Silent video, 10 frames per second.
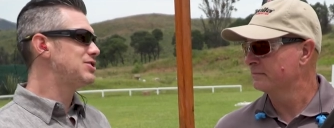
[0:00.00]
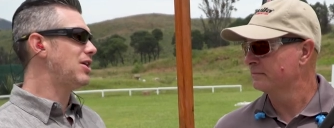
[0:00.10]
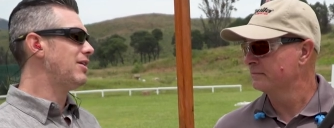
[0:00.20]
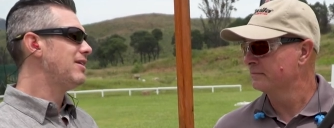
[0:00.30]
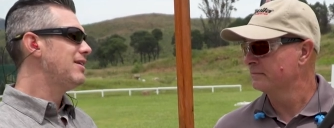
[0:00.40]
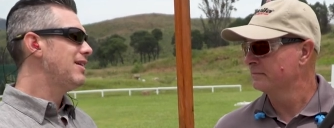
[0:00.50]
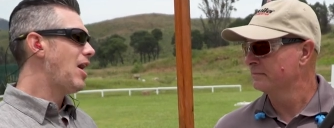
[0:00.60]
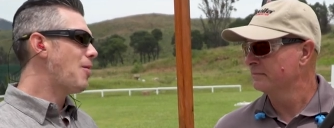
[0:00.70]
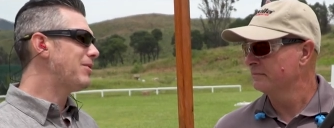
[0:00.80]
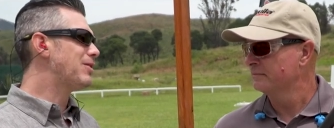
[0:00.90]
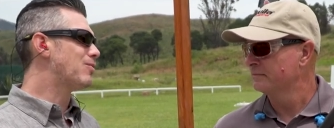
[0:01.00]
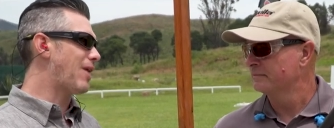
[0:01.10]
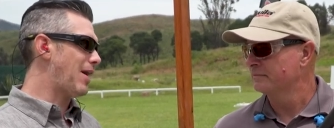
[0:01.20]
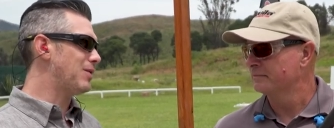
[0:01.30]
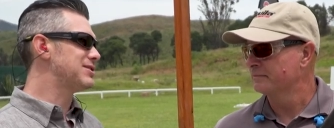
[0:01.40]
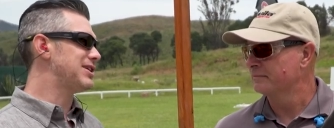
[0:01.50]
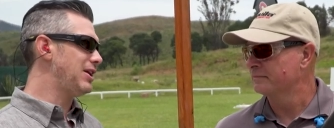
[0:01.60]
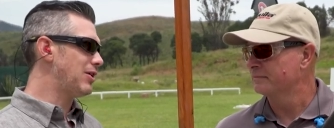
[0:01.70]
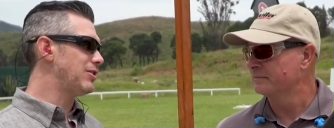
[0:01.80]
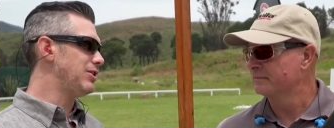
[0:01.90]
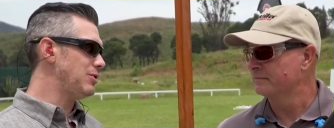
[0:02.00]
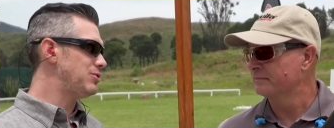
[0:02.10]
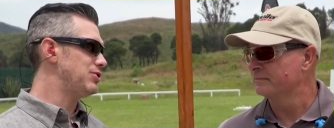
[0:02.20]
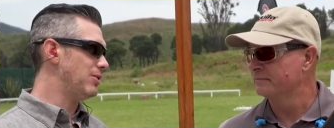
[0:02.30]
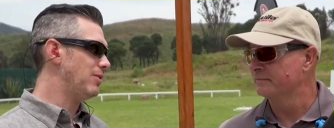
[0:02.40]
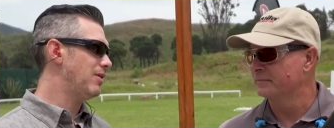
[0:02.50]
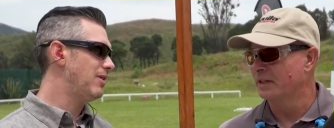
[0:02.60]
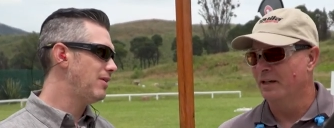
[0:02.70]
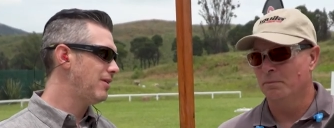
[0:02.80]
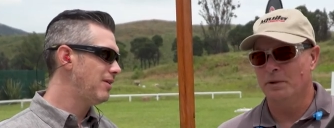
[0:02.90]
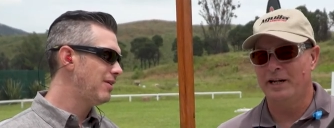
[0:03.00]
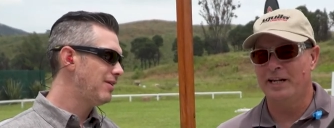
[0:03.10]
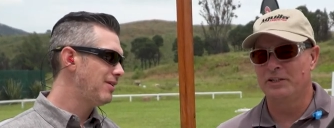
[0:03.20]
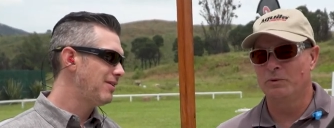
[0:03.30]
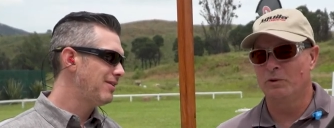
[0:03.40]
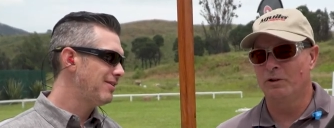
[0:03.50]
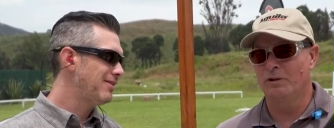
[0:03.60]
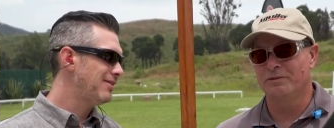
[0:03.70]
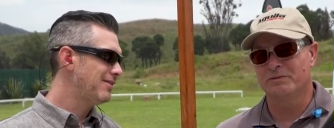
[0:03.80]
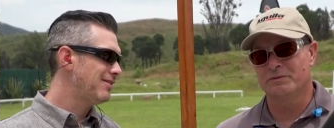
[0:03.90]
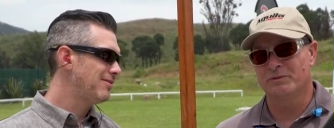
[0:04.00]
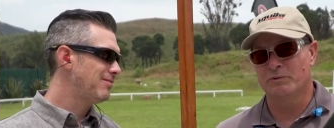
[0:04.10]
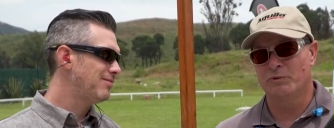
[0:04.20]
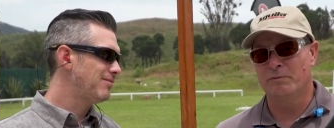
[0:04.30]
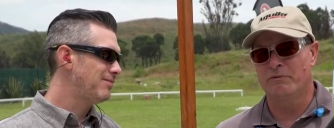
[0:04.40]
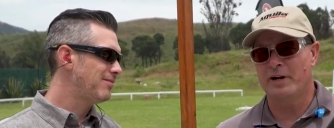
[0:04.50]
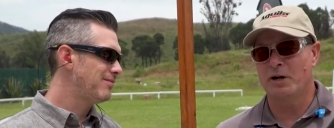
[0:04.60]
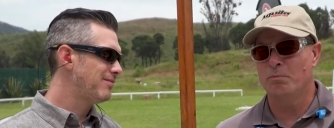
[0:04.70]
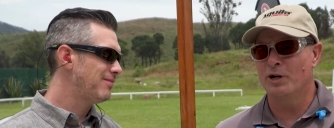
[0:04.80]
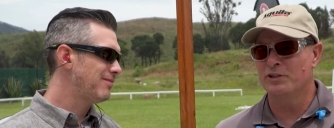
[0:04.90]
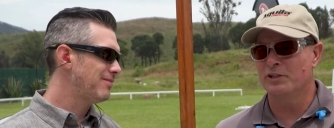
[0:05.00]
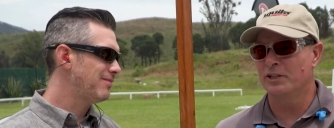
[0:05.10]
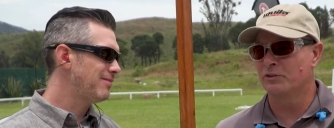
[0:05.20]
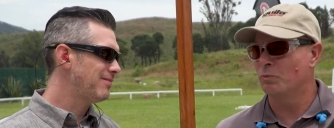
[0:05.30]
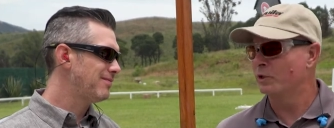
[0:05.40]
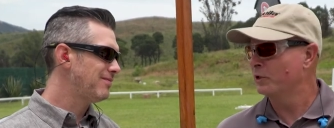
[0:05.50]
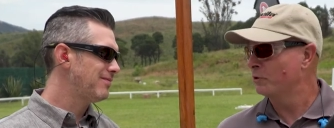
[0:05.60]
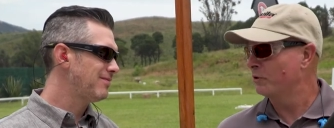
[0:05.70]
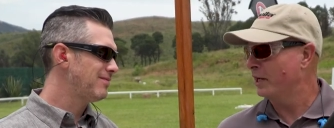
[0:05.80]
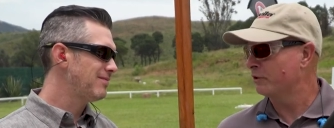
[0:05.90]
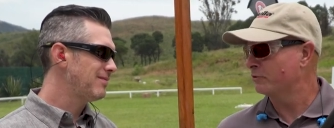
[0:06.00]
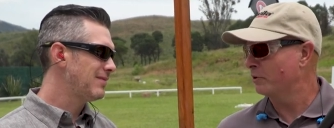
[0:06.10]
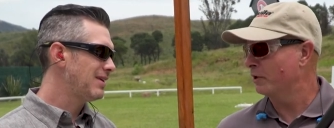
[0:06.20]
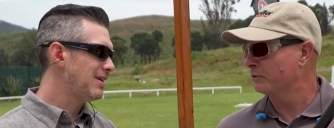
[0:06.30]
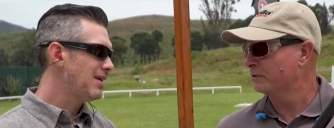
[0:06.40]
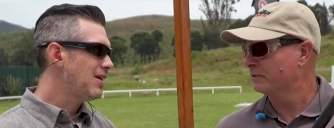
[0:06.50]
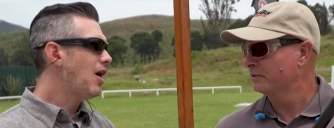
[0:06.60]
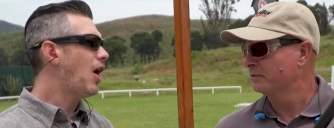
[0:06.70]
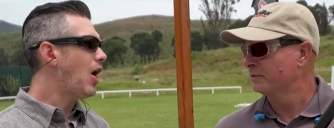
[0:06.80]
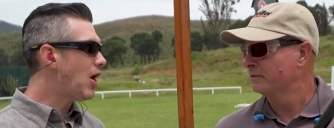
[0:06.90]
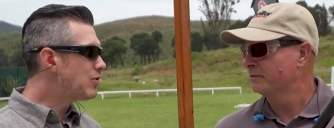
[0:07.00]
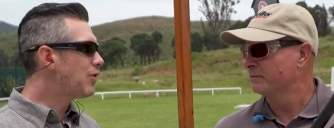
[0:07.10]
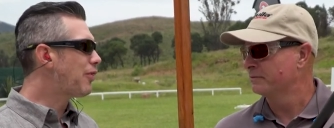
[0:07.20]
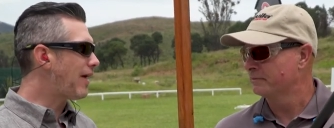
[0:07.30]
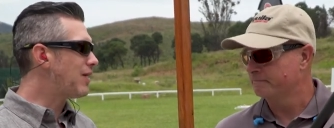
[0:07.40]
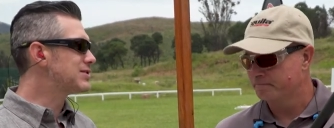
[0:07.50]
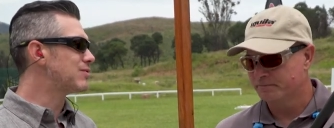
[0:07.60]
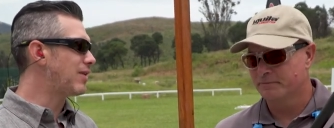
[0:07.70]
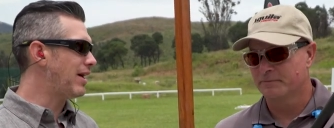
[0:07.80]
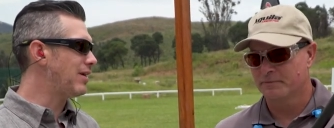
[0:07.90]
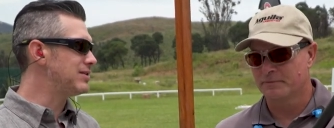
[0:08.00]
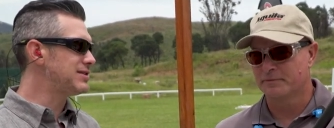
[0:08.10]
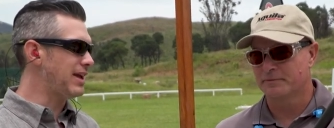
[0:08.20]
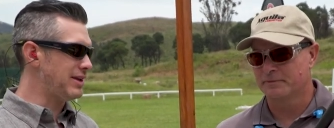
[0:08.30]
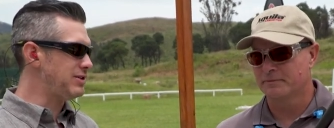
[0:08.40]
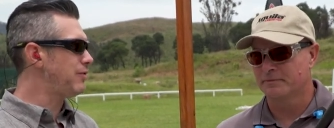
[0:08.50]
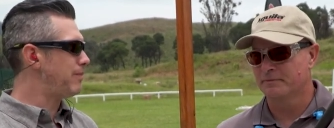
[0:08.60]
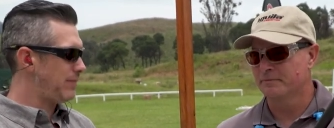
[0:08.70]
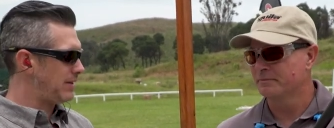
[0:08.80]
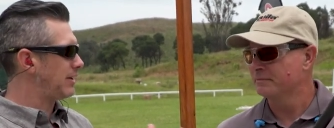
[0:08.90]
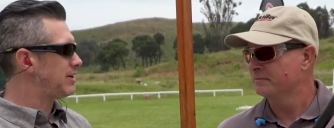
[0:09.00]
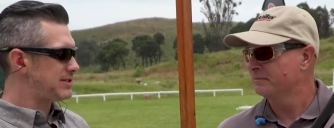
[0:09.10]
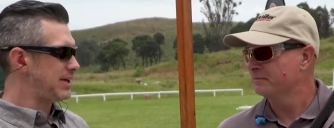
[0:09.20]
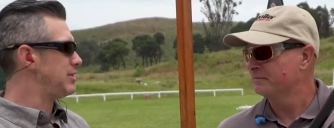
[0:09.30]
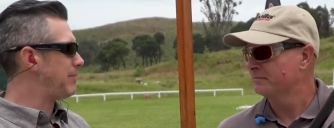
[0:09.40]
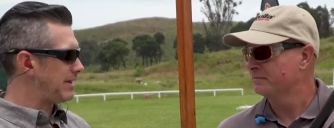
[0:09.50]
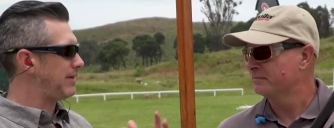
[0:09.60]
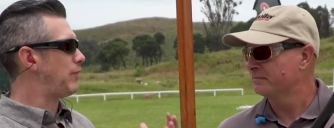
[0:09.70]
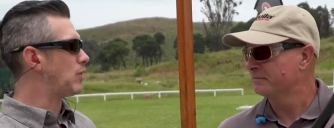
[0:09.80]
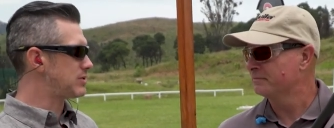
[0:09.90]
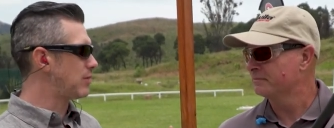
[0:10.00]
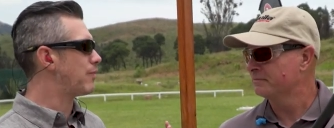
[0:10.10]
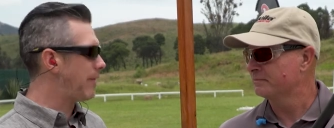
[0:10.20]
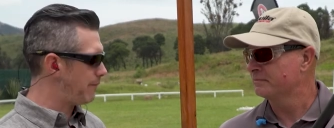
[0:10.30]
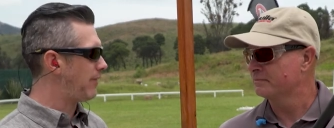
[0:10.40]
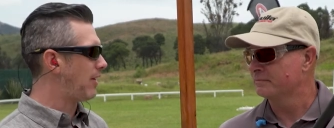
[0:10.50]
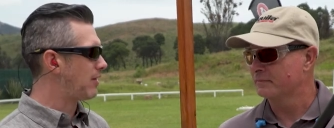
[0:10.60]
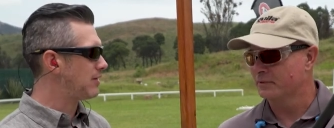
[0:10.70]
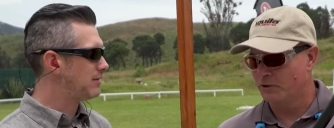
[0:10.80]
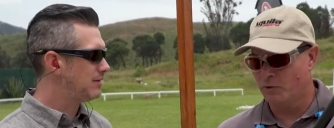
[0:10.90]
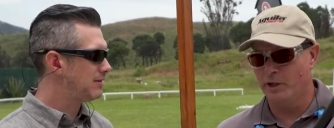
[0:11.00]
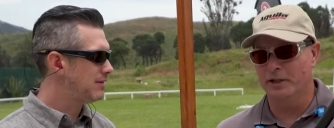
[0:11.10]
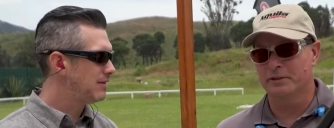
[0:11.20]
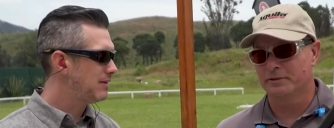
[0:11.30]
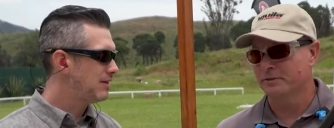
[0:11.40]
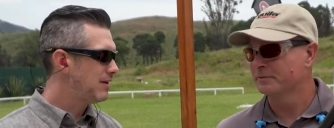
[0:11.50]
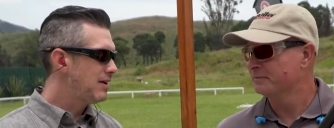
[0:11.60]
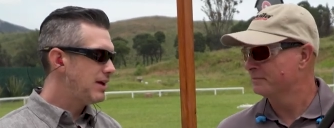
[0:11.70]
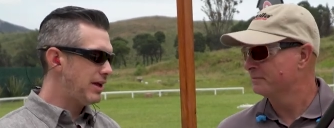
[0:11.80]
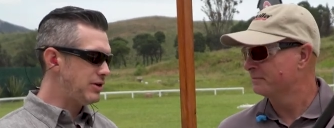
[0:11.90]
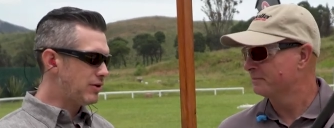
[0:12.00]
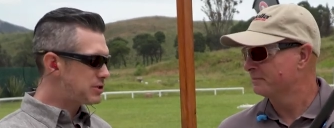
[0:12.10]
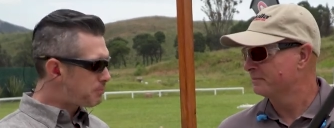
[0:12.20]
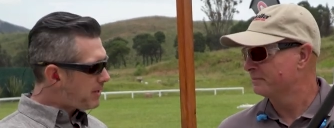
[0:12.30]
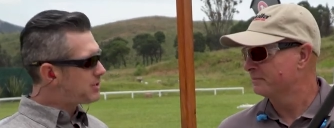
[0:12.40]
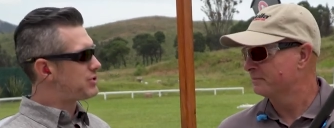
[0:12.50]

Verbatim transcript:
Speaker 1: John, how many rounds a year do you shoot? My annual rimfire budget is 100,000 rounds. 100,000 rounds, and you and like you said, you mainly focus on rimfire. Correct. And you're a speed